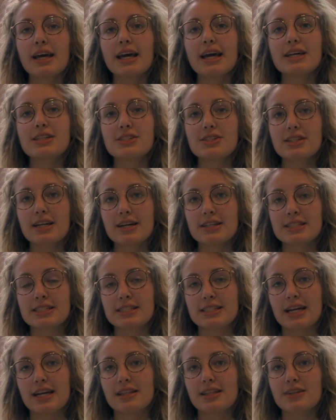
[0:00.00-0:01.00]
In
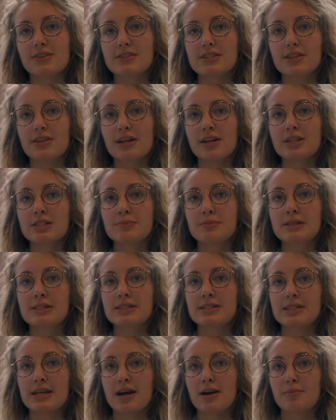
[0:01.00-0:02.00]
2010, there was a large
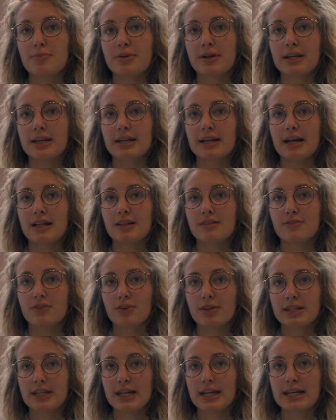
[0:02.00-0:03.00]
measles outbreak in
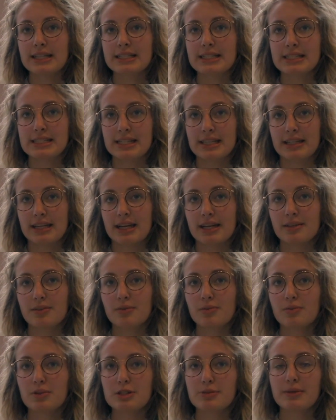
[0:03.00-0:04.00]
California at Disneyland,
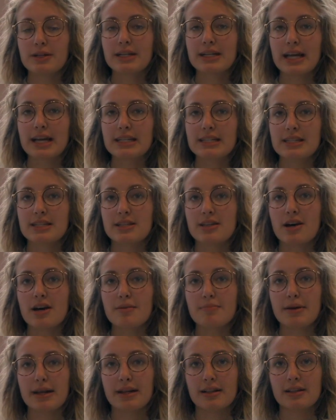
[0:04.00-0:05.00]
which put an end to the
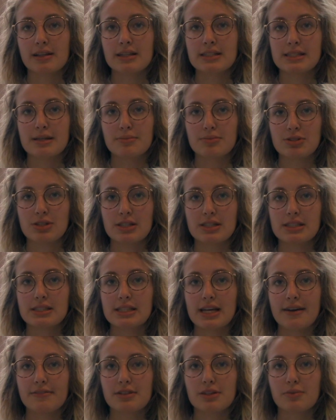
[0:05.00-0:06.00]
non-medical exemptions,
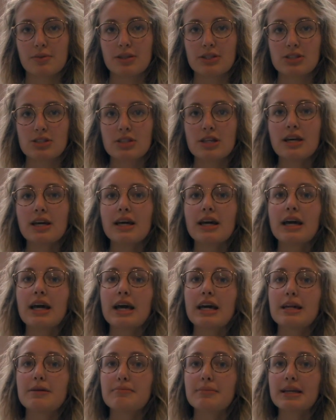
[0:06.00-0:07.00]
after which
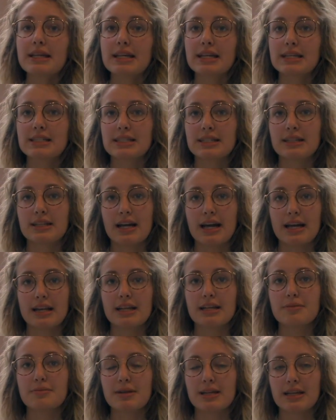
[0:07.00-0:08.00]
an immediate
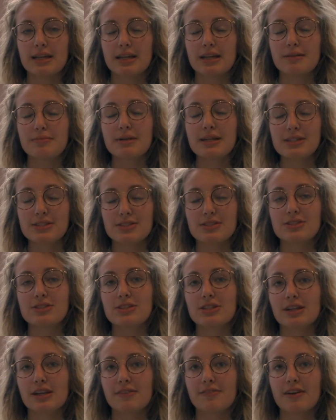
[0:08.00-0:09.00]
decline in measles
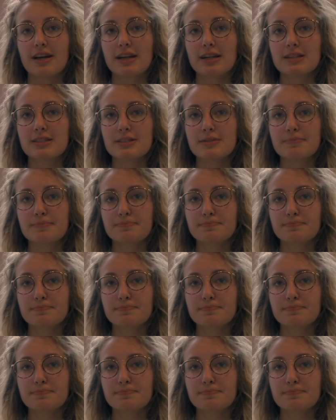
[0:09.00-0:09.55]
took effect.